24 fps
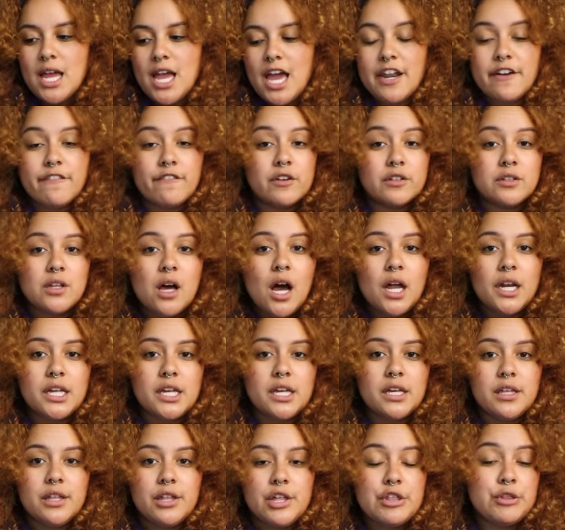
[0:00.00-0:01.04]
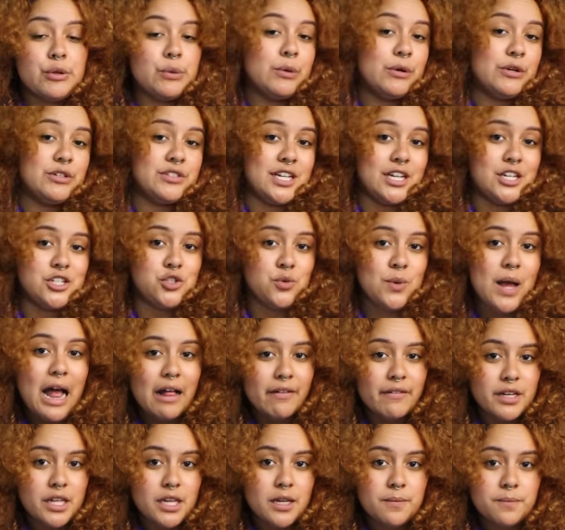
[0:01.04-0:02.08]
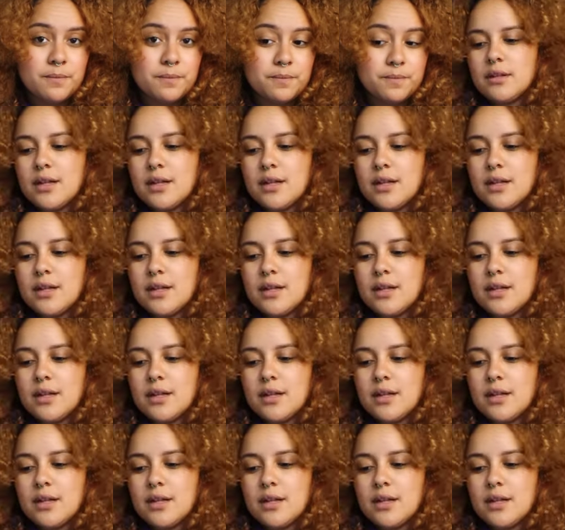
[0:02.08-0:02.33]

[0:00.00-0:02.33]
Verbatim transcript: and for Lottie through her sexuality.